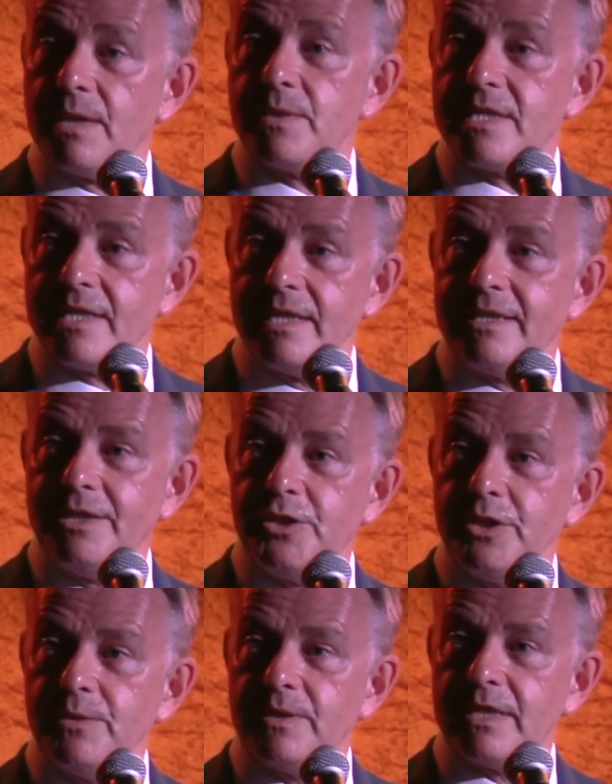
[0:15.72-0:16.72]
I was
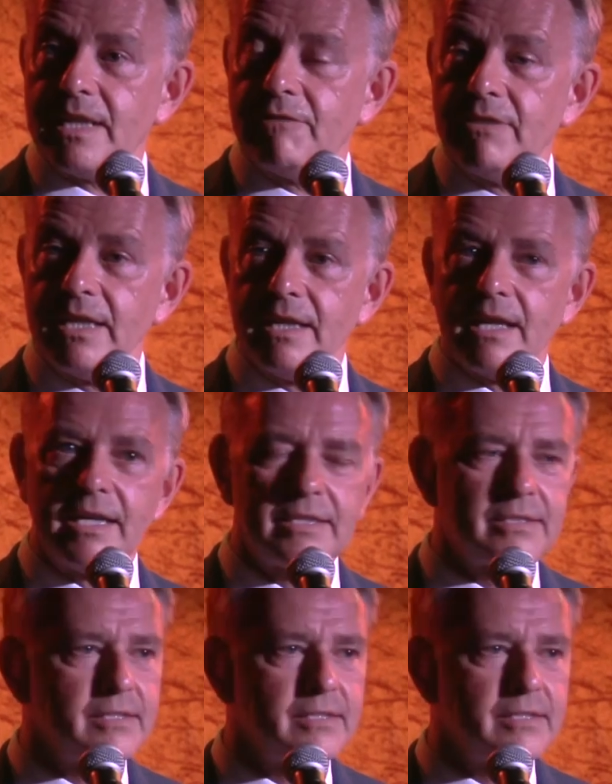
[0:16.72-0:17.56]
32 that I realized,